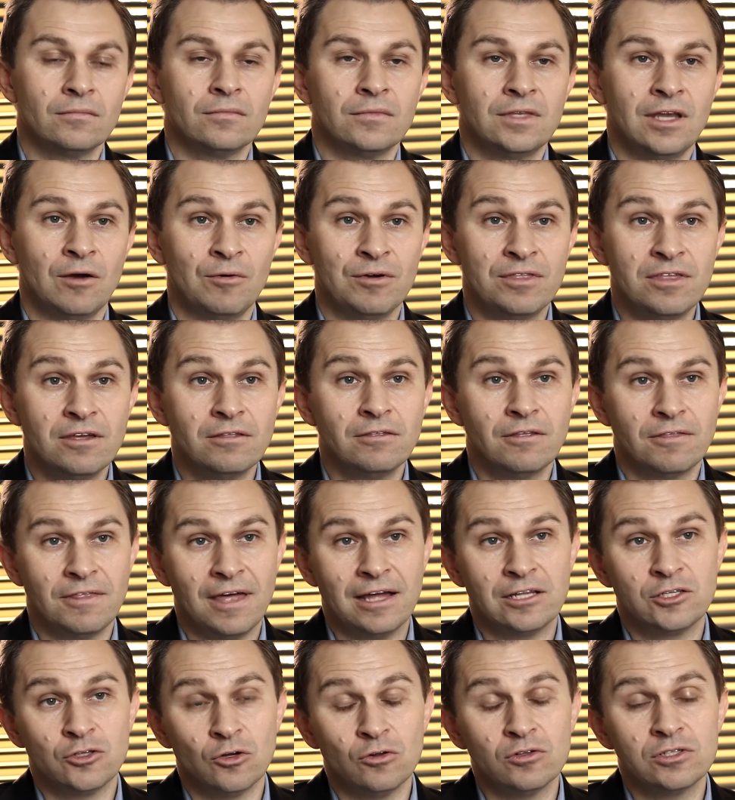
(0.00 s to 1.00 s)
Now, we think that
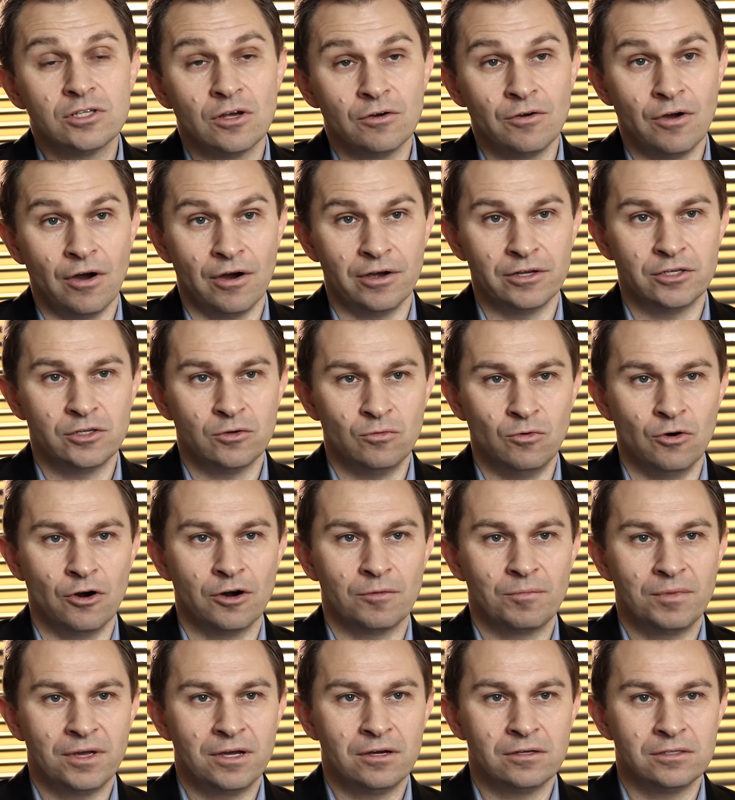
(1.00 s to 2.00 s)
that's also going to
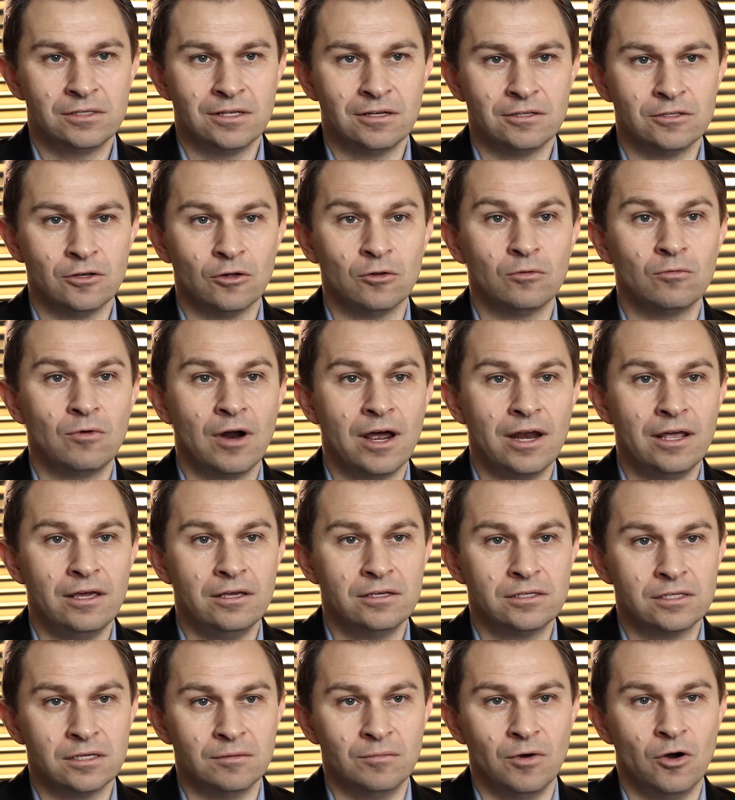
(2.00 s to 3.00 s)
work because there's already
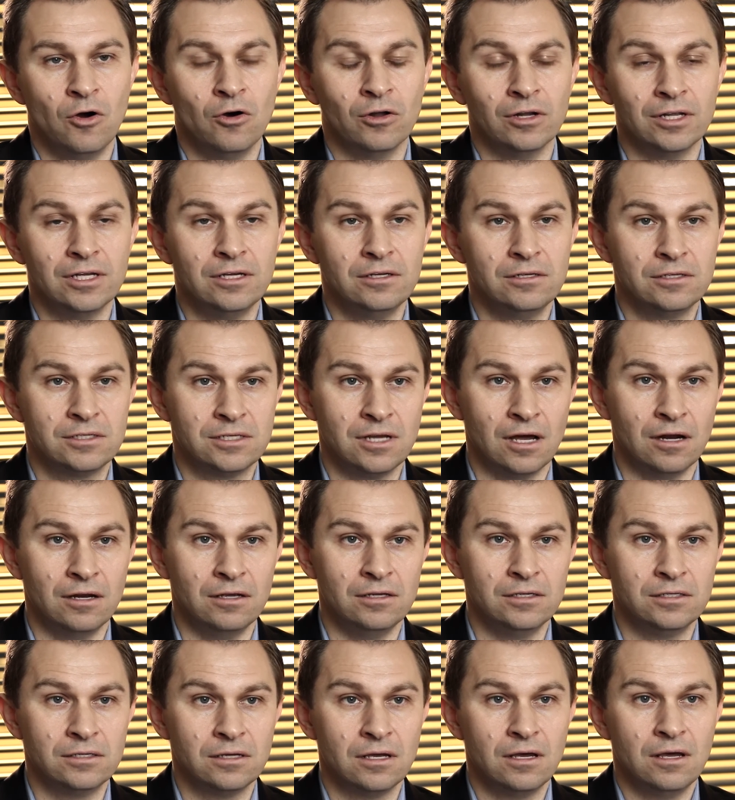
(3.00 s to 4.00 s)
some early
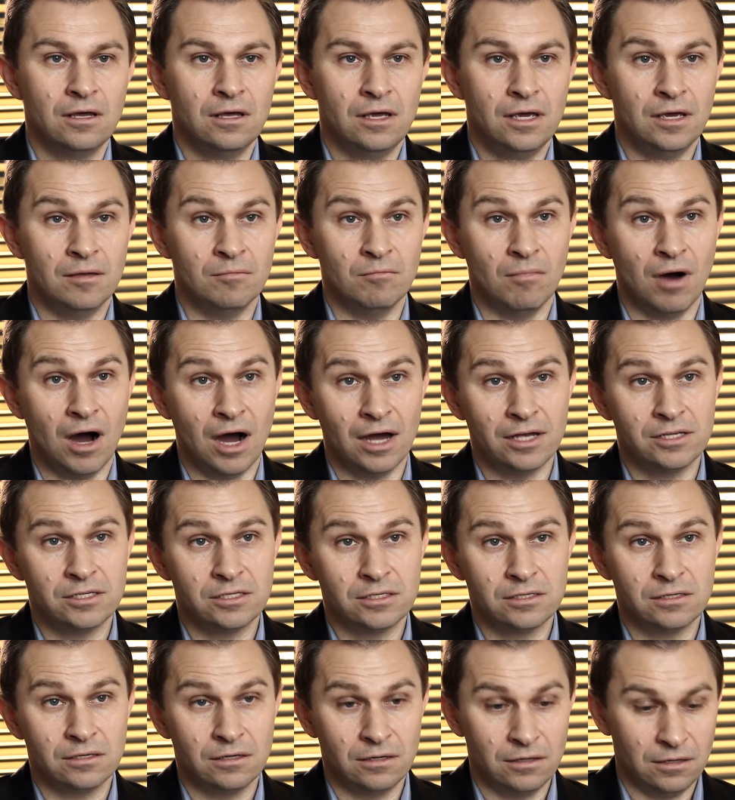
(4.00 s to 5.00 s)
studies in
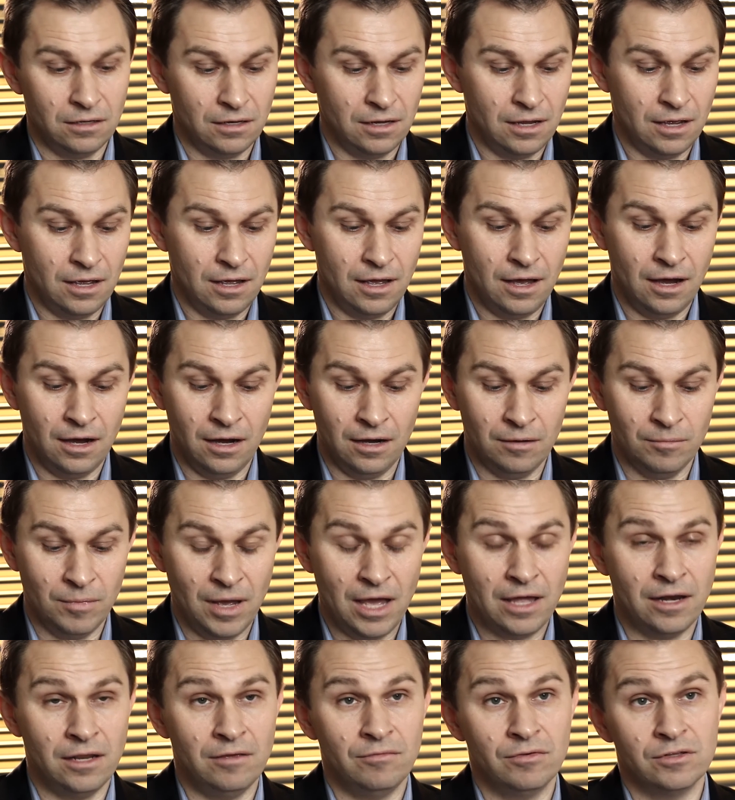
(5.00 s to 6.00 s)
mice um,
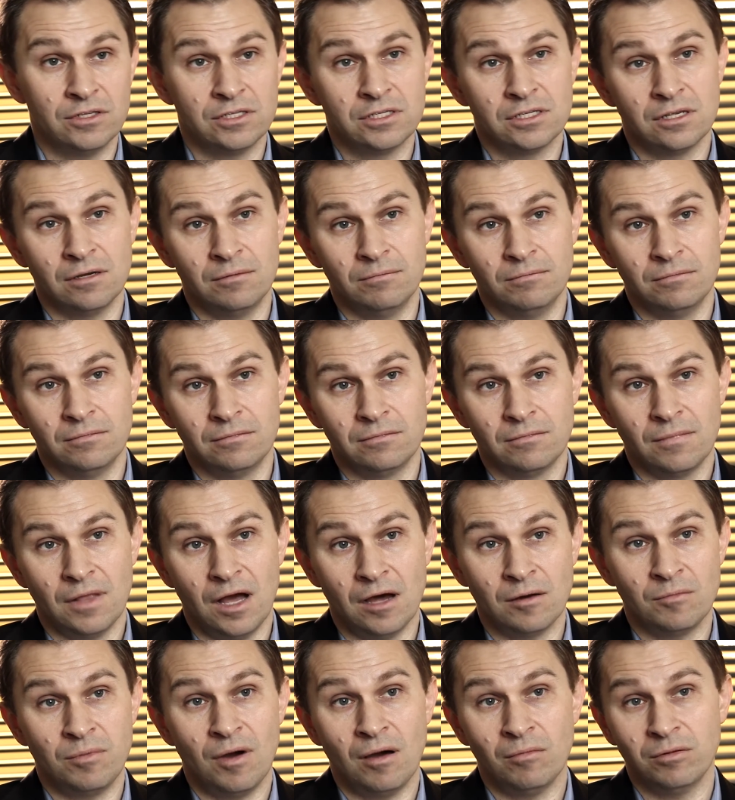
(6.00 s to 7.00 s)
and even some
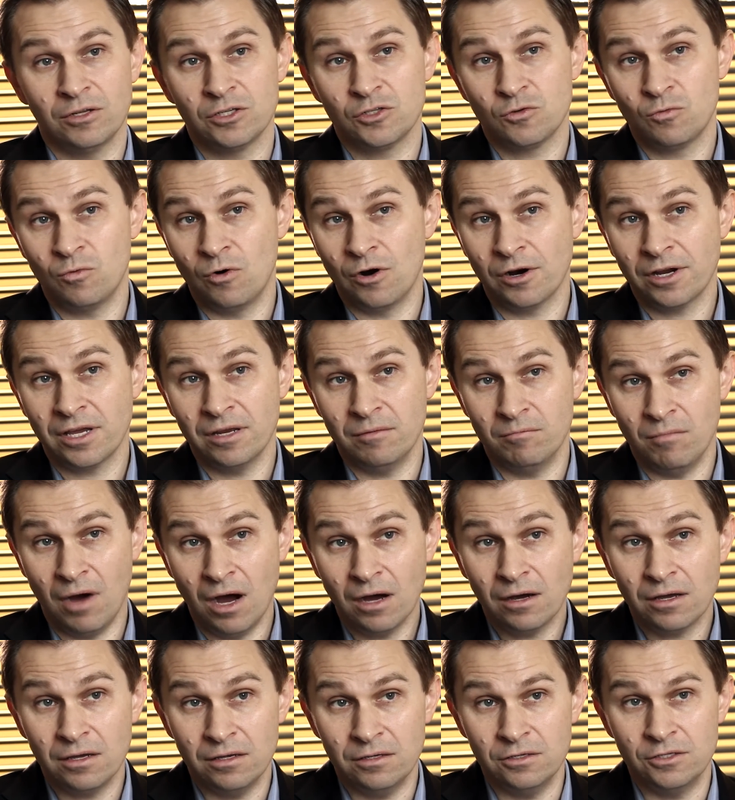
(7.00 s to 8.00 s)
unpublished work in
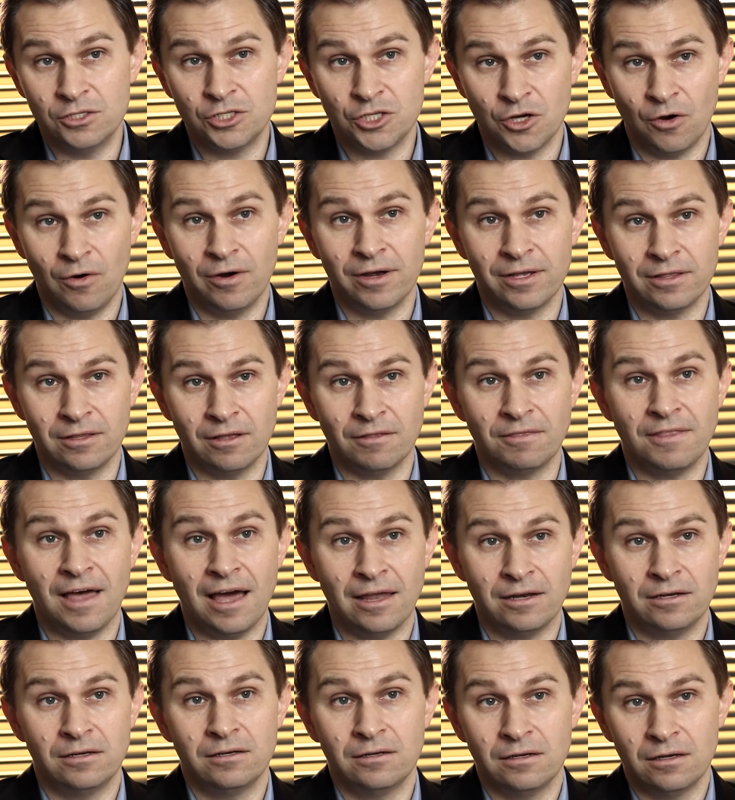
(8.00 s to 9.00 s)
monkeys showing that
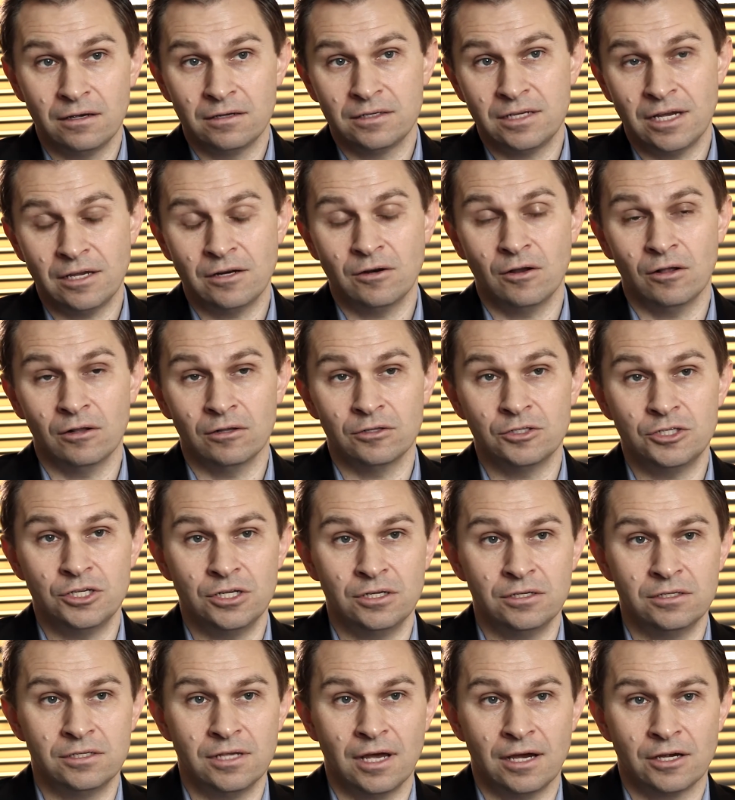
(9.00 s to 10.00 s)
that technology
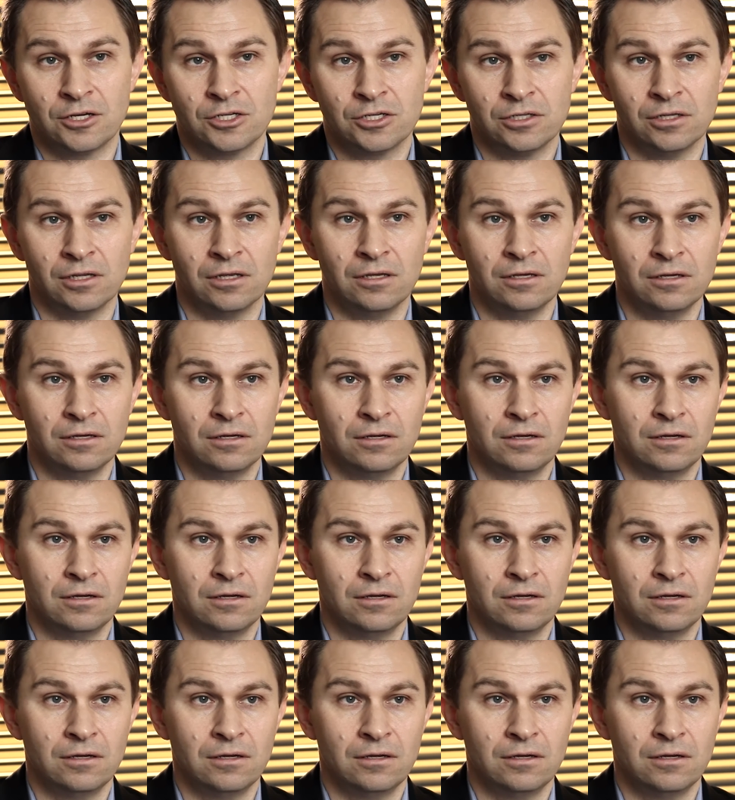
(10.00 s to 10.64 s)
is actually